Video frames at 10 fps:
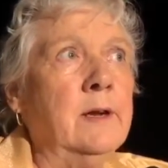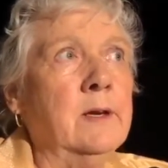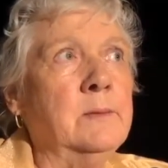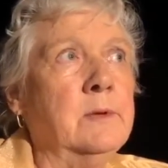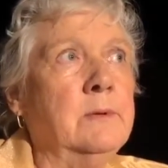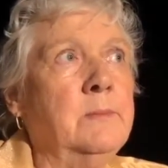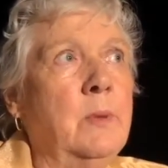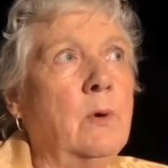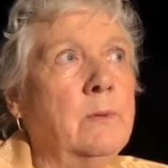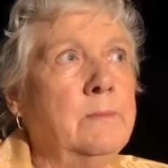there
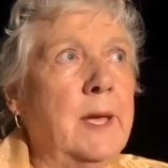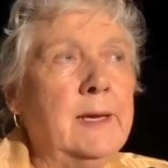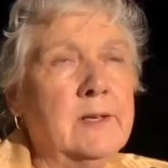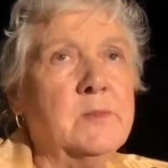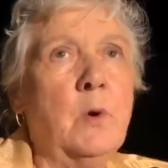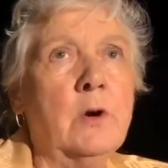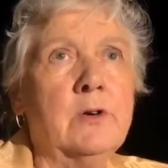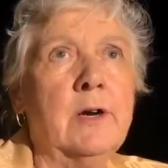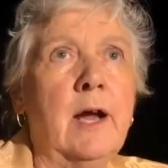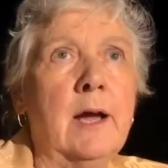and paint his portrait,